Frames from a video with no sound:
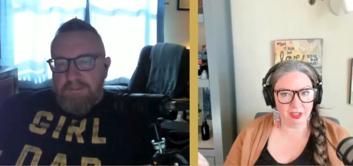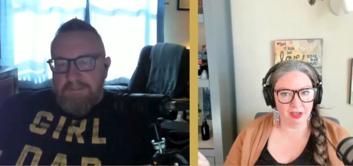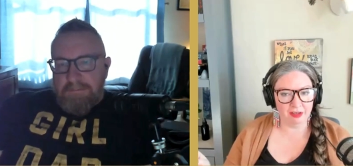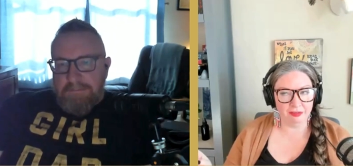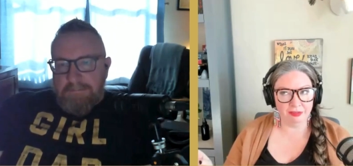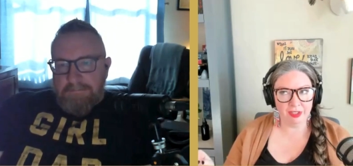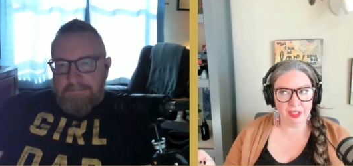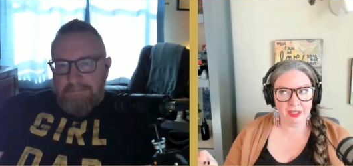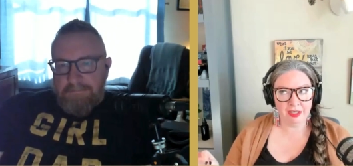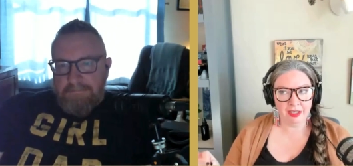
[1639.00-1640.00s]
Speaker 1: of
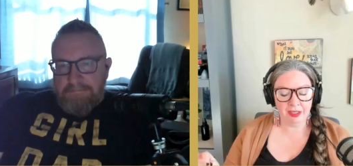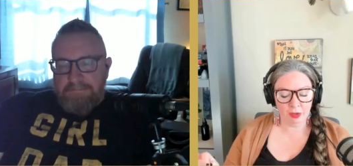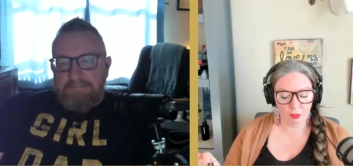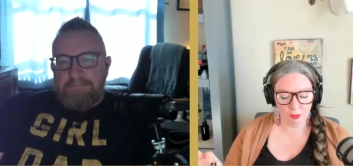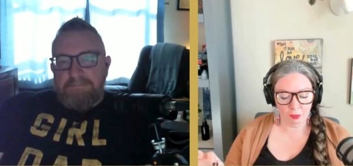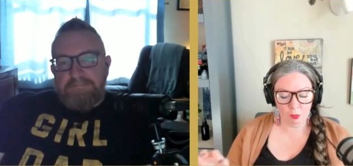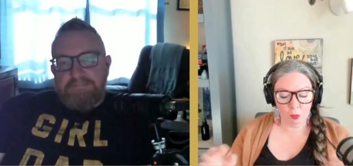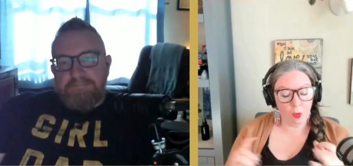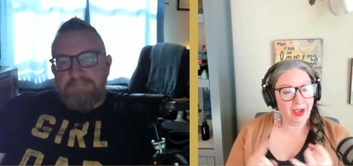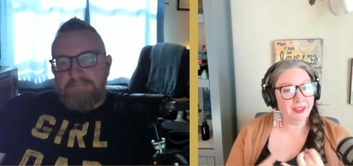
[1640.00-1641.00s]
mm
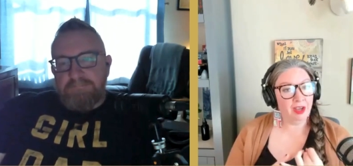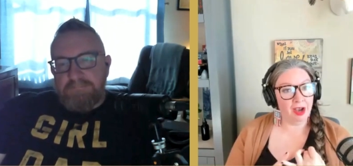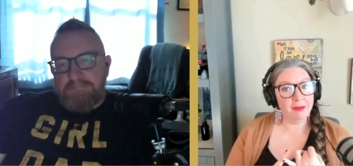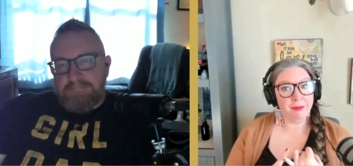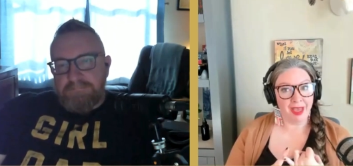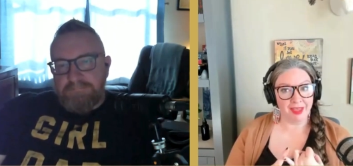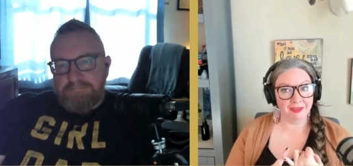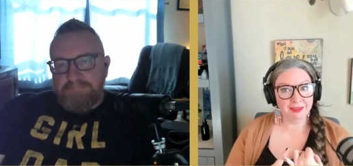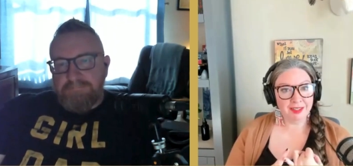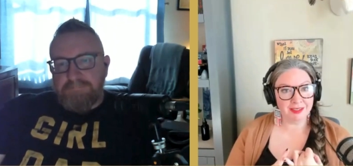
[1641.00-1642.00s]
why not
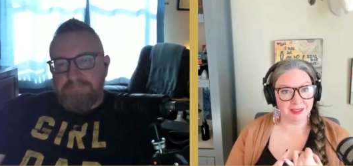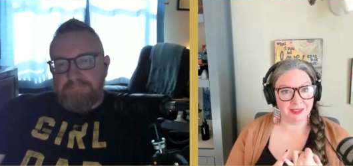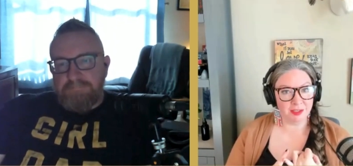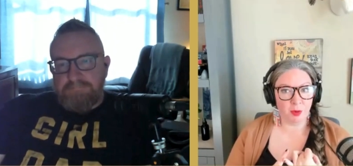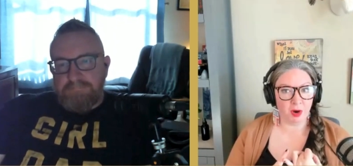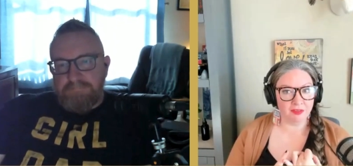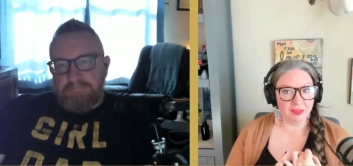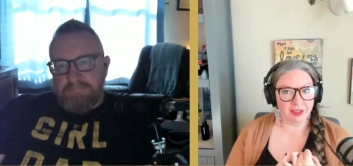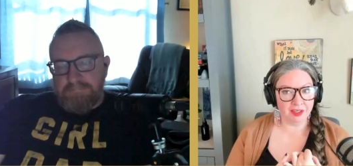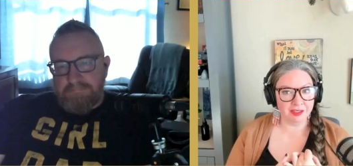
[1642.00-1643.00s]
men? Because this is part of
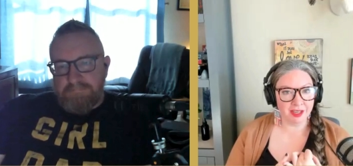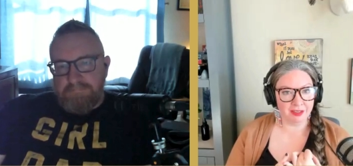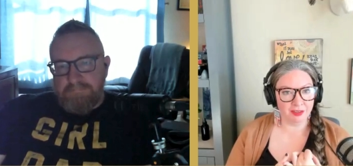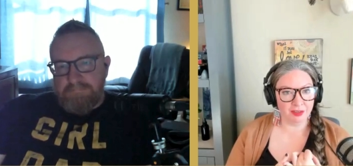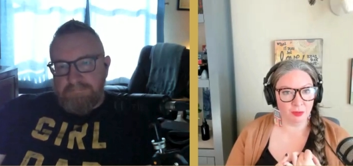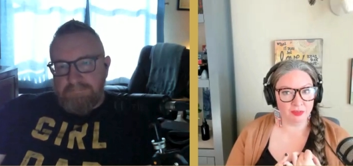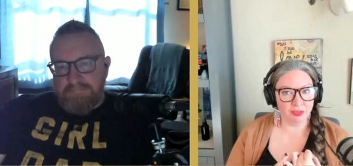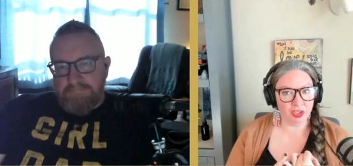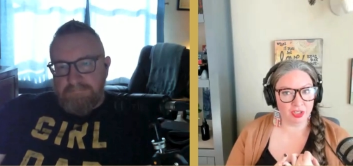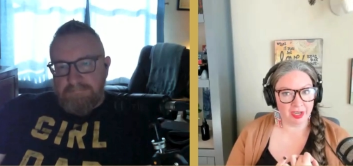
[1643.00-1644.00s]
the container that
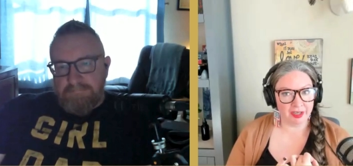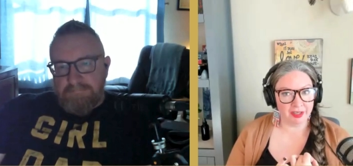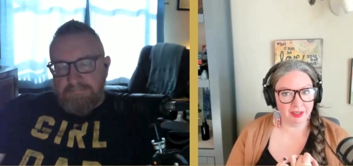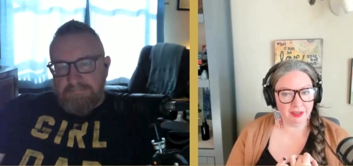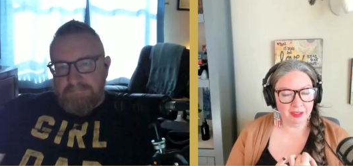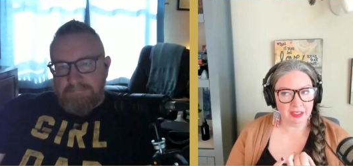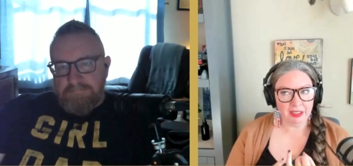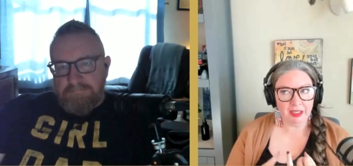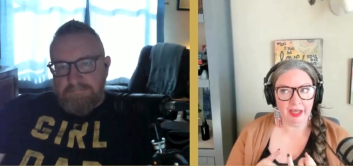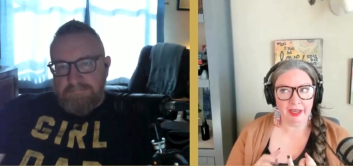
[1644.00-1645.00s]
we've created.
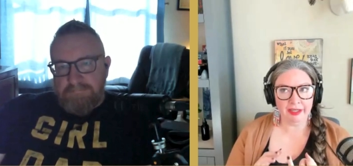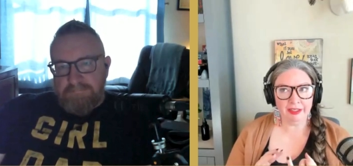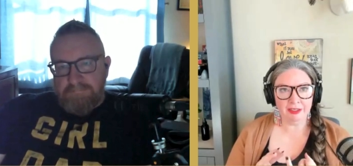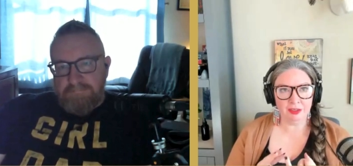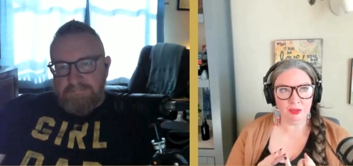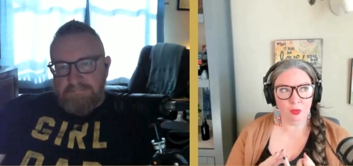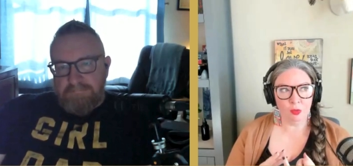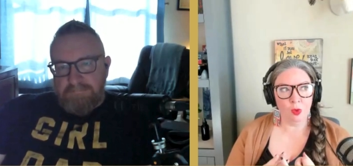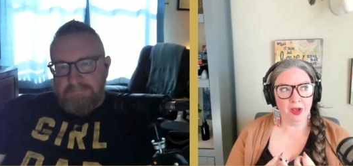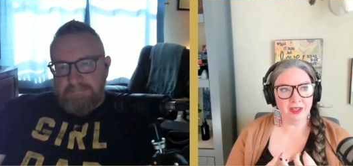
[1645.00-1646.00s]
And
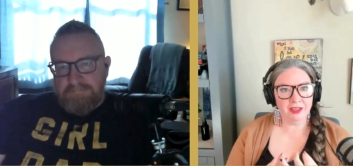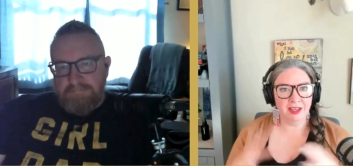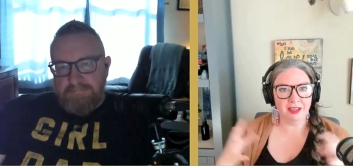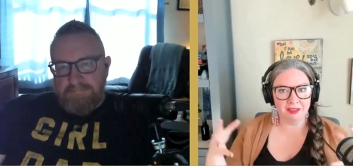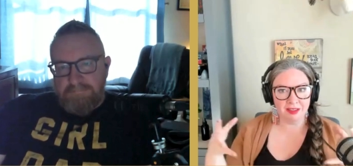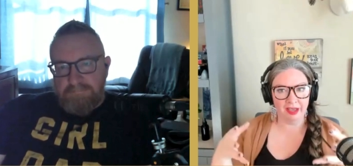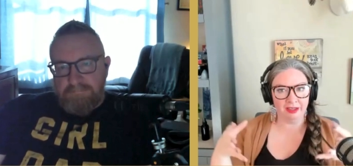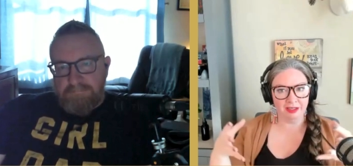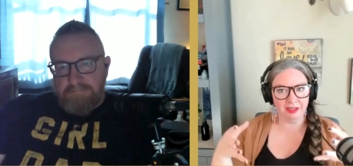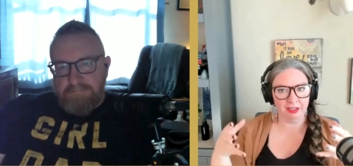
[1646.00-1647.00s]
what does that
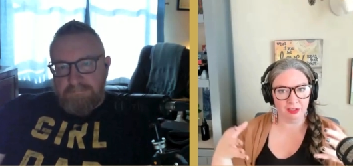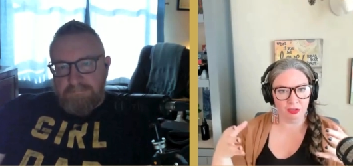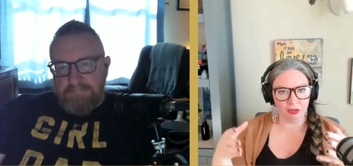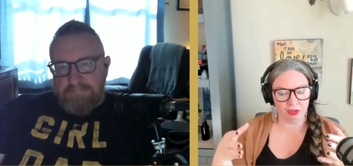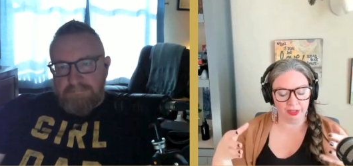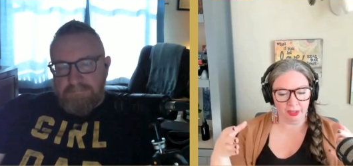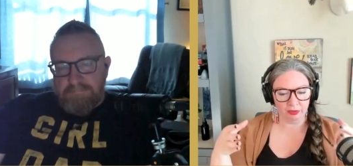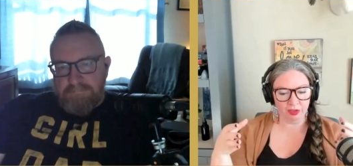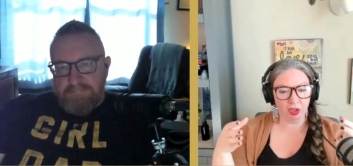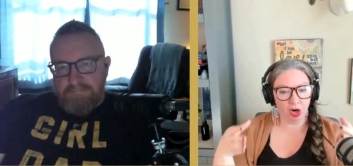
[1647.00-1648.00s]
container look like?
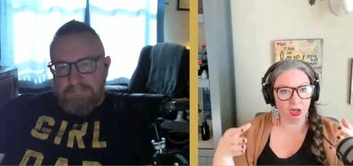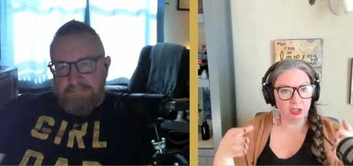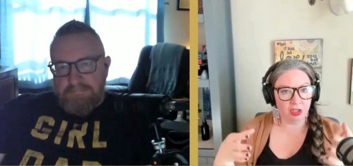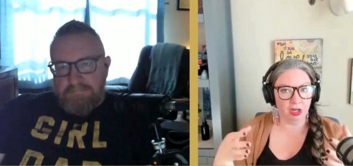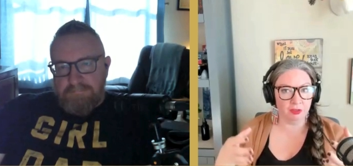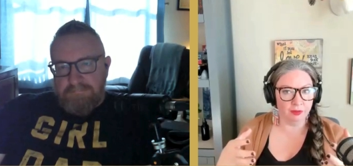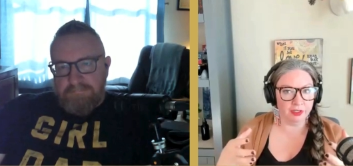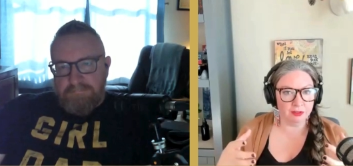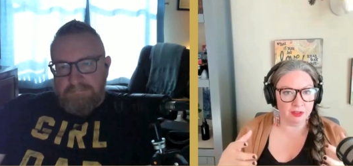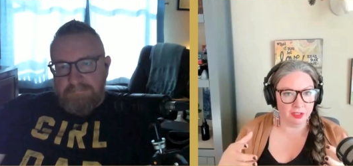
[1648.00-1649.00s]
There are
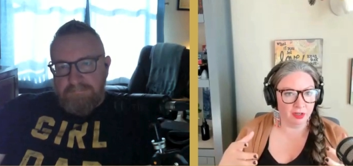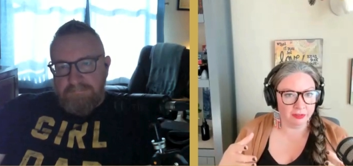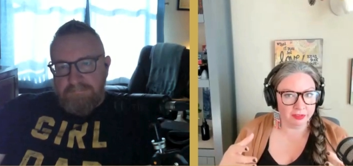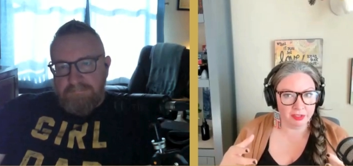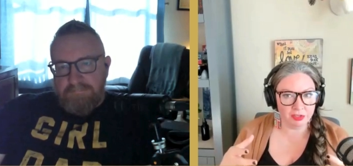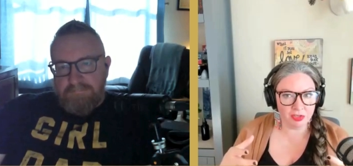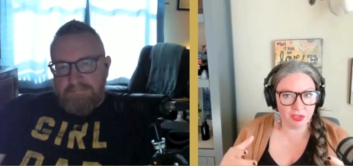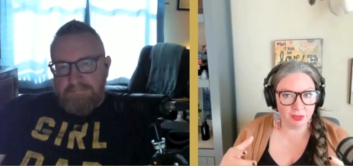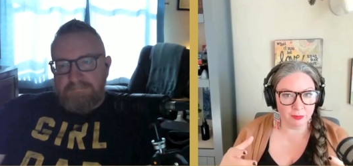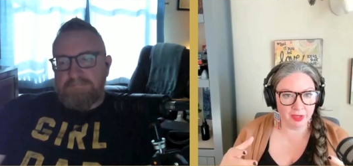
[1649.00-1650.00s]
guardrails in our
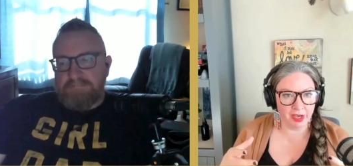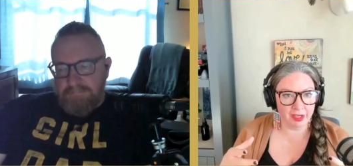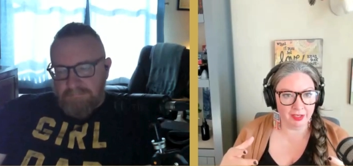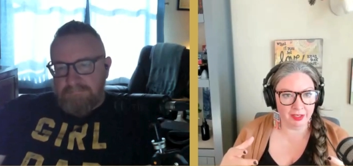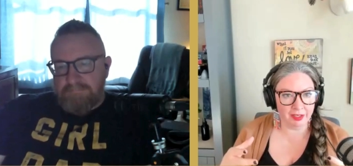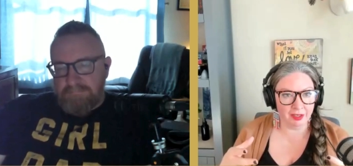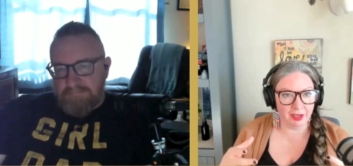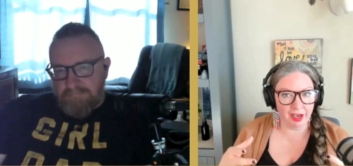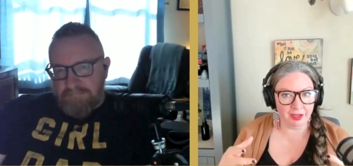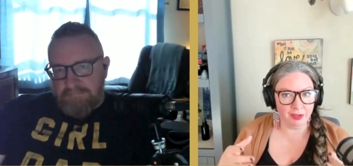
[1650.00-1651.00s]
relationship. Mm-hmm. I
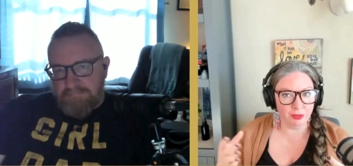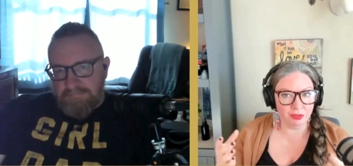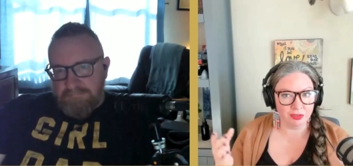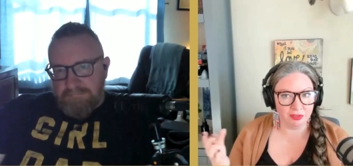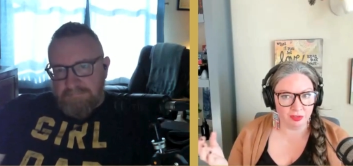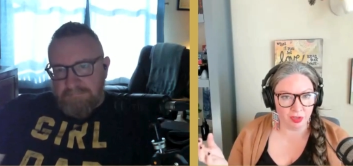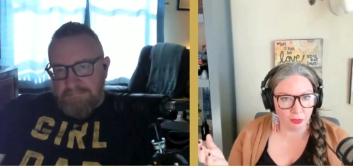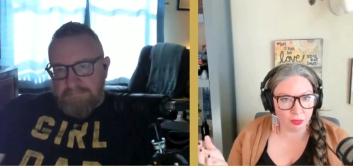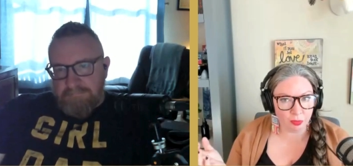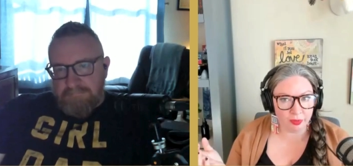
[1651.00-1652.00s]
I don't just go
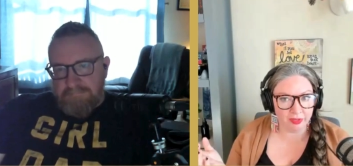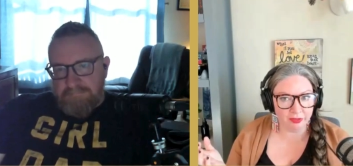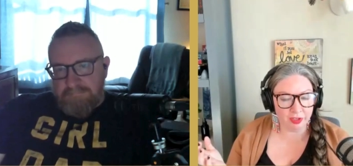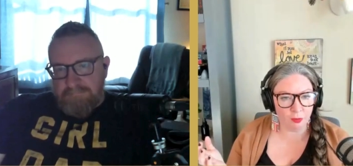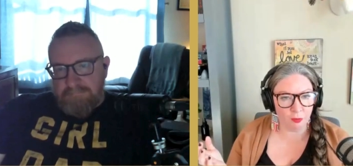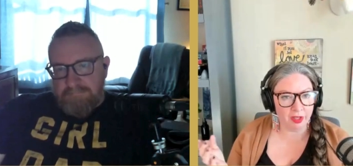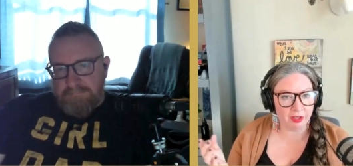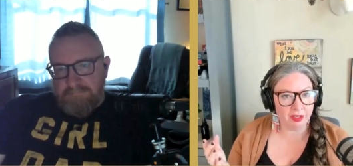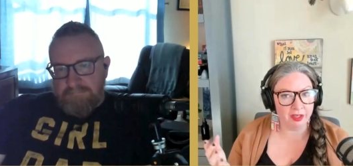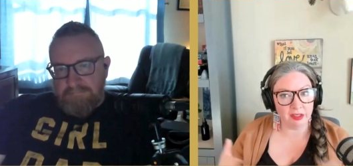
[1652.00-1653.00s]
do whatever I
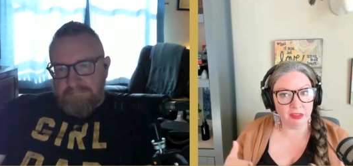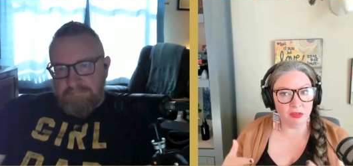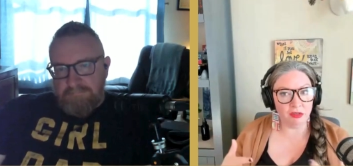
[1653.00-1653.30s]
want, and neither